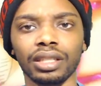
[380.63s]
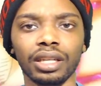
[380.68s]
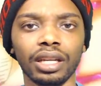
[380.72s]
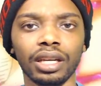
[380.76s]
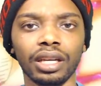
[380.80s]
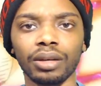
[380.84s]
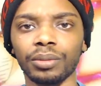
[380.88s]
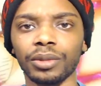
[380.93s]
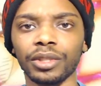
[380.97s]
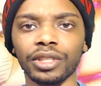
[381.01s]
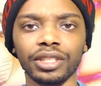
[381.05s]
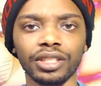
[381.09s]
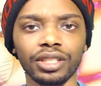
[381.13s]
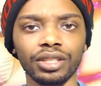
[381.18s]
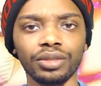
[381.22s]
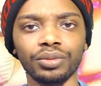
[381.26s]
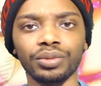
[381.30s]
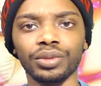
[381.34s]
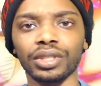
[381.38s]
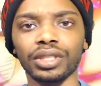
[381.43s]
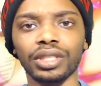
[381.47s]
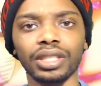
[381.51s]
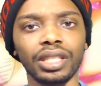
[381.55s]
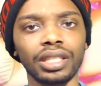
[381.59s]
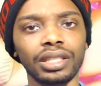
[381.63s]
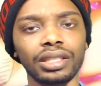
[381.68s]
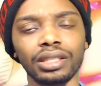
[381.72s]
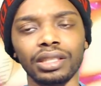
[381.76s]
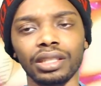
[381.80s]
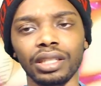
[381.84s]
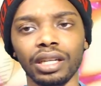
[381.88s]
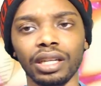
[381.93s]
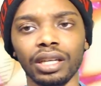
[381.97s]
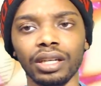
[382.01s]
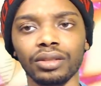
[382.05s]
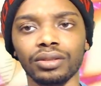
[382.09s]
out, because he was
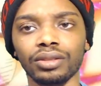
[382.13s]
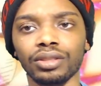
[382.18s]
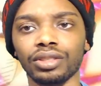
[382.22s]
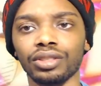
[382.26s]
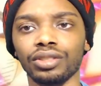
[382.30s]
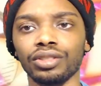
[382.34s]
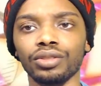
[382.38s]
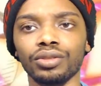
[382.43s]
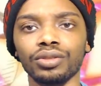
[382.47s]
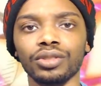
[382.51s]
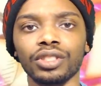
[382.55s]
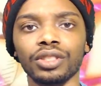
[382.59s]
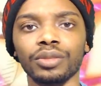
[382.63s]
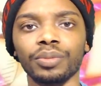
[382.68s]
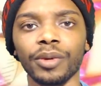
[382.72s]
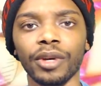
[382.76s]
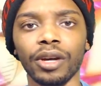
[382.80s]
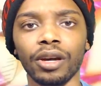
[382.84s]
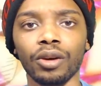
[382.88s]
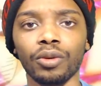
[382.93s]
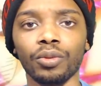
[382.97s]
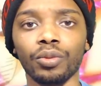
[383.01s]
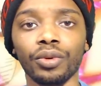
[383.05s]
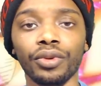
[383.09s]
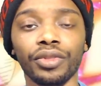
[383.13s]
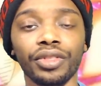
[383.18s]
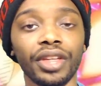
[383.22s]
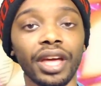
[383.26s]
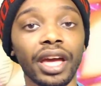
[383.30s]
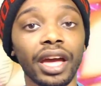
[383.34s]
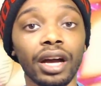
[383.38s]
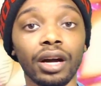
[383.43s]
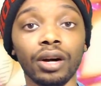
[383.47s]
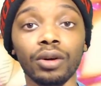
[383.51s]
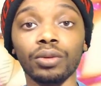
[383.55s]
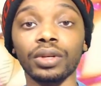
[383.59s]
testing it out to use his power
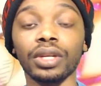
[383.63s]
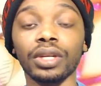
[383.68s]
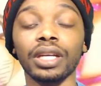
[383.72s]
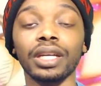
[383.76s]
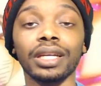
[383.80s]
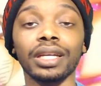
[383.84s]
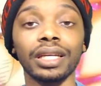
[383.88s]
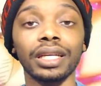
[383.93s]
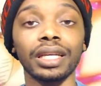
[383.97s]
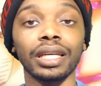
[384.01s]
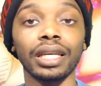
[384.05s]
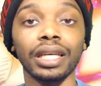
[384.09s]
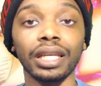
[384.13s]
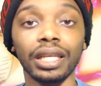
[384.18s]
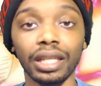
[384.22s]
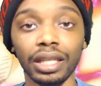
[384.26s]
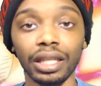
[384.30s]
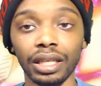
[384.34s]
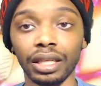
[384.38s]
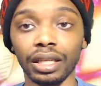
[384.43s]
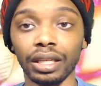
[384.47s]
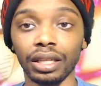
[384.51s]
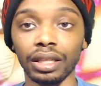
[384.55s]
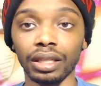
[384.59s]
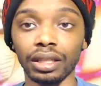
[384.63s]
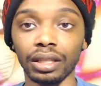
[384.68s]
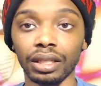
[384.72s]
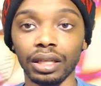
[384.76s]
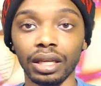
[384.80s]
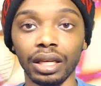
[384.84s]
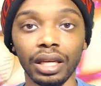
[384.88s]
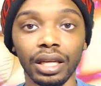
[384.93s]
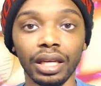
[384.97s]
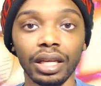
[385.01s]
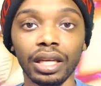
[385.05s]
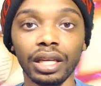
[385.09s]
without hitting
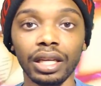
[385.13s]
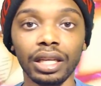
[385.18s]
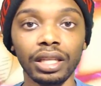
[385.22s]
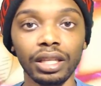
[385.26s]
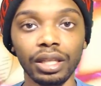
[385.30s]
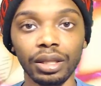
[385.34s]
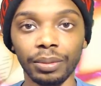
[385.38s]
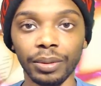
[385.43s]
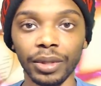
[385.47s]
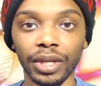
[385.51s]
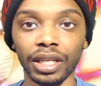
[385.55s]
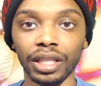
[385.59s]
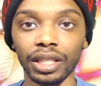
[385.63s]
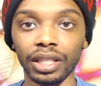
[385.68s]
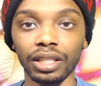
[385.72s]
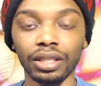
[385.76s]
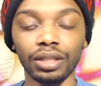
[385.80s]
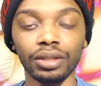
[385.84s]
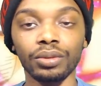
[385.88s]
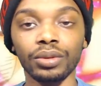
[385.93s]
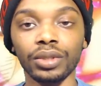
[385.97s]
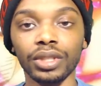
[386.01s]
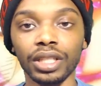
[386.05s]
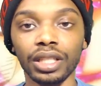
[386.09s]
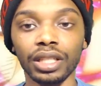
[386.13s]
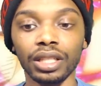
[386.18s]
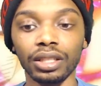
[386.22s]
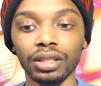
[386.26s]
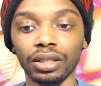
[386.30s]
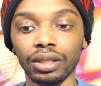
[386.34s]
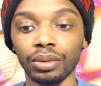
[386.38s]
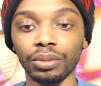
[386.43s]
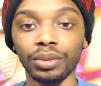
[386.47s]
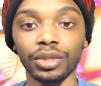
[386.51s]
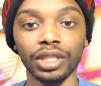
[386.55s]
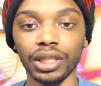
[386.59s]
anybody. He didn't want to
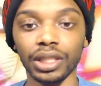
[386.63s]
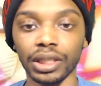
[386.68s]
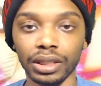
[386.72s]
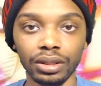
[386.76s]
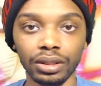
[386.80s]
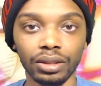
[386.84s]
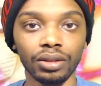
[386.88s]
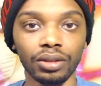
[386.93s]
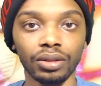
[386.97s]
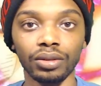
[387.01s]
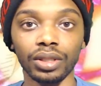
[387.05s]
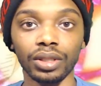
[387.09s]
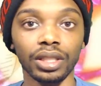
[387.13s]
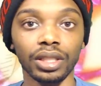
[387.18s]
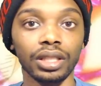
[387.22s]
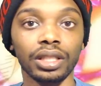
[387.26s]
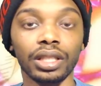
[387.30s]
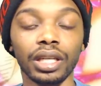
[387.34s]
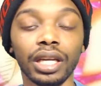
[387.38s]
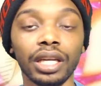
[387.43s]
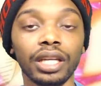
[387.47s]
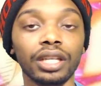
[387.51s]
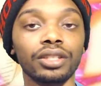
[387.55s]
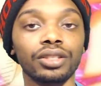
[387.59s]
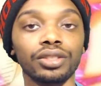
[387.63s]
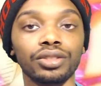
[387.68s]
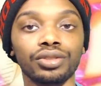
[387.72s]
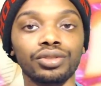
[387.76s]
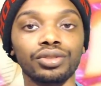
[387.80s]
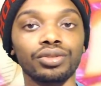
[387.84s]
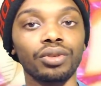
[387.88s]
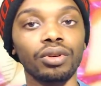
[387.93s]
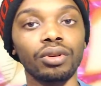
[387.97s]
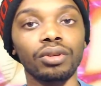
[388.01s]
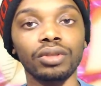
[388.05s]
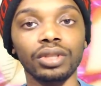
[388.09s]
hit him because he can't
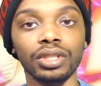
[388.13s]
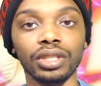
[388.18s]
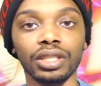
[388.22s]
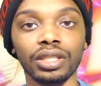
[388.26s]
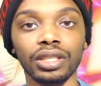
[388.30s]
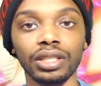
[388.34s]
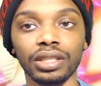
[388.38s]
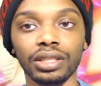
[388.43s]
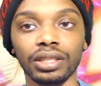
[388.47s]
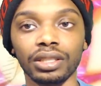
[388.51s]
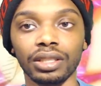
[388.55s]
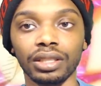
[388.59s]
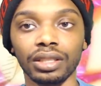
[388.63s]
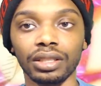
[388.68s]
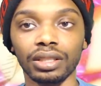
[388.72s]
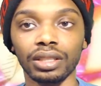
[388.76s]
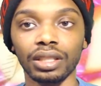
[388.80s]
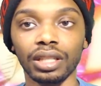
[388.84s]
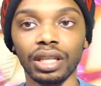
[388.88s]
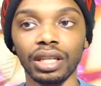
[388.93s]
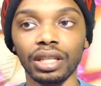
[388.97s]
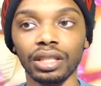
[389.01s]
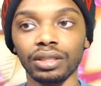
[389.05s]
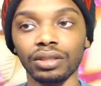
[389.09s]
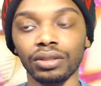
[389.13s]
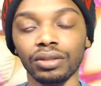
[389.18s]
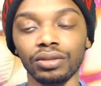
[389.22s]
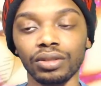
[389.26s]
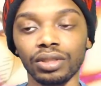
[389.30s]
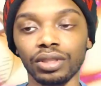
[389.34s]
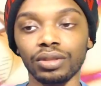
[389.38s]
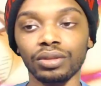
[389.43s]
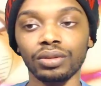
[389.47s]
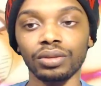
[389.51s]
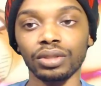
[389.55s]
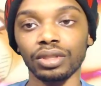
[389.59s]
control it in a sense. So
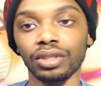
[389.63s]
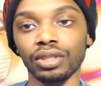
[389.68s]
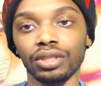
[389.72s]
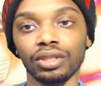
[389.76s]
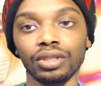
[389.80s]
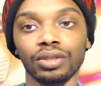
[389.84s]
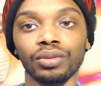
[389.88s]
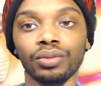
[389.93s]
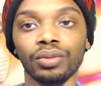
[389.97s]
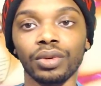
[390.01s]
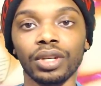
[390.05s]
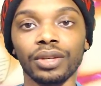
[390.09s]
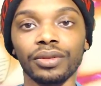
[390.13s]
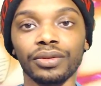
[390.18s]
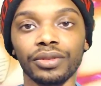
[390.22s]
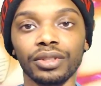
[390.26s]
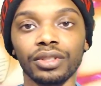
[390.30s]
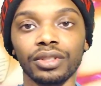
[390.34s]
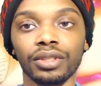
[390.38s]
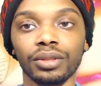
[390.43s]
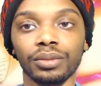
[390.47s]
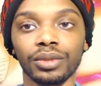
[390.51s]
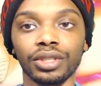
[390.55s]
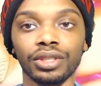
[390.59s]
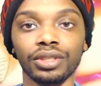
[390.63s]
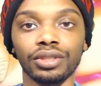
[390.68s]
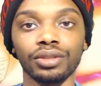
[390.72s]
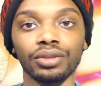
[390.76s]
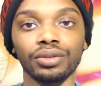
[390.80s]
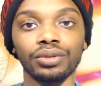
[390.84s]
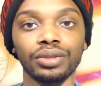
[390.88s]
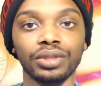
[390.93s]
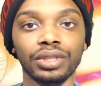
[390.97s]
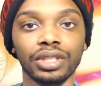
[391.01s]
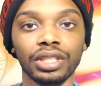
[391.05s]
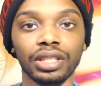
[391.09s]
this was a good way for him to
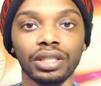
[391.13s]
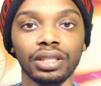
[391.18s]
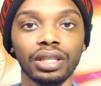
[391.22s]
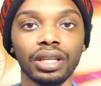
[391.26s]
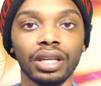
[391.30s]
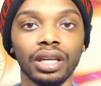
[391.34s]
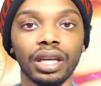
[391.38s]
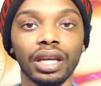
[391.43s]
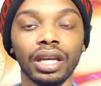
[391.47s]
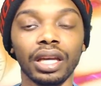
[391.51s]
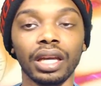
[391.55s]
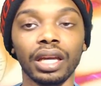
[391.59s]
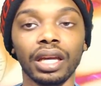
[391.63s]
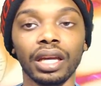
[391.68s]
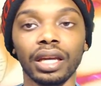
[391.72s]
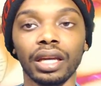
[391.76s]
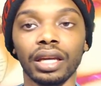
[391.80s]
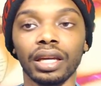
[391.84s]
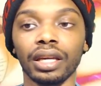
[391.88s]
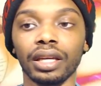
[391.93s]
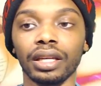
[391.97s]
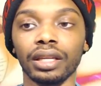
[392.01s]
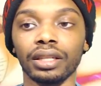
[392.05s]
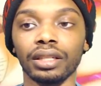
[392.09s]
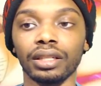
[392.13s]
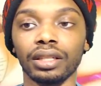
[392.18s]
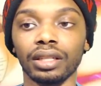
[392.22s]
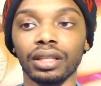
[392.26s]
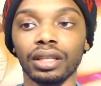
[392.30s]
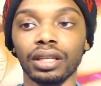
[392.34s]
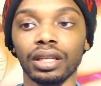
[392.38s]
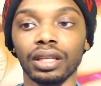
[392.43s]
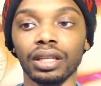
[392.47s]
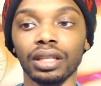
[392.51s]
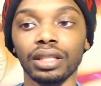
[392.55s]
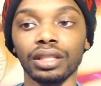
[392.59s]
use it,
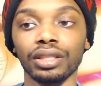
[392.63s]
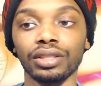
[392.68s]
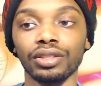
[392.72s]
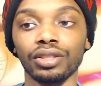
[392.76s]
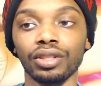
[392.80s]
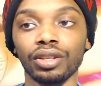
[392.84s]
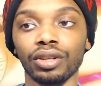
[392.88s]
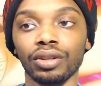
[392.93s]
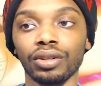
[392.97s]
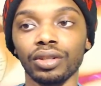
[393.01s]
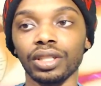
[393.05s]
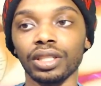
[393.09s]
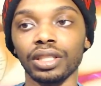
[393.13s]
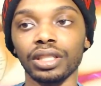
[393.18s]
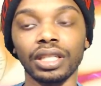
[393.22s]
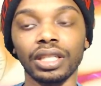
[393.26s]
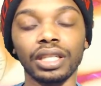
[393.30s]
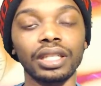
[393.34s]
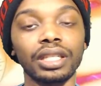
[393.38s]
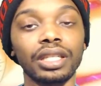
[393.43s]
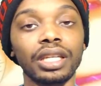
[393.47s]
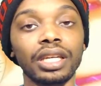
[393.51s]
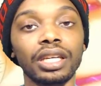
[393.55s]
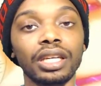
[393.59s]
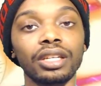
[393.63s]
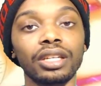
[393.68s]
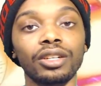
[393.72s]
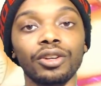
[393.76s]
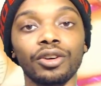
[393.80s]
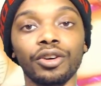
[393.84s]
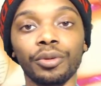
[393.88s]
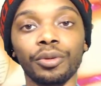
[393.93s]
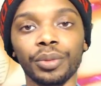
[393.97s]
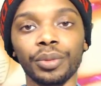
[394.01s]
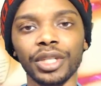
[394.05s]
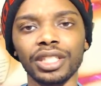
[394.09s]
and he didn't hit
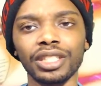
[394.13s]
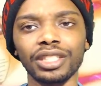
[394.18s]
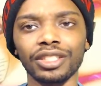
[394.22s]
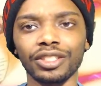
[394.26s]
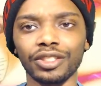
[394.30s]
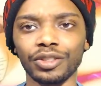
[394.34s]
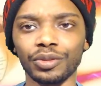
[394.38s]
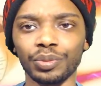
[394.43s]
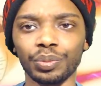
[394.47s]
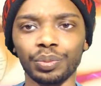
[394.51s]
him. He just